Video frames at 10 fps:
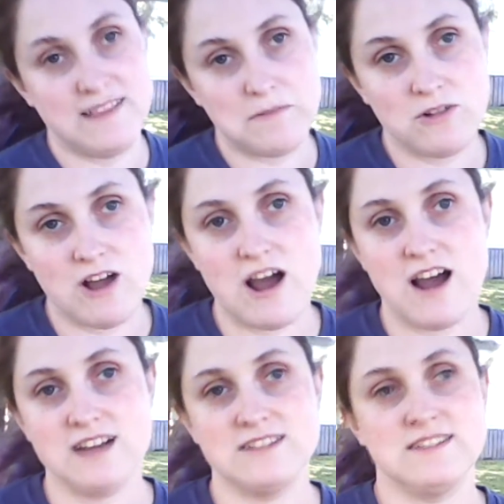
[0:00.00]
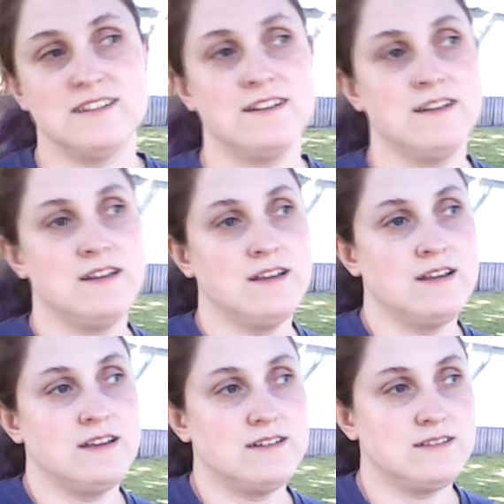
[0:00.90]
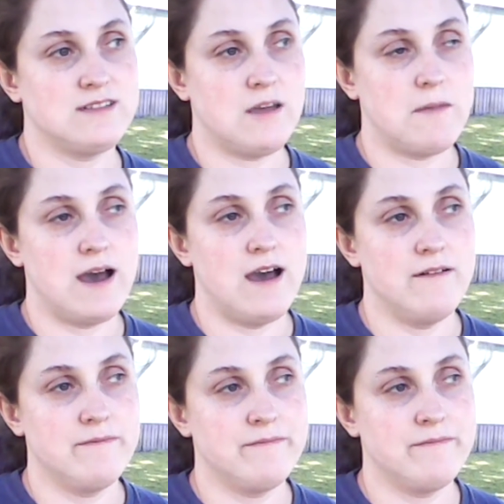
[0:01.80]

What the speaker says: lip gloss and some I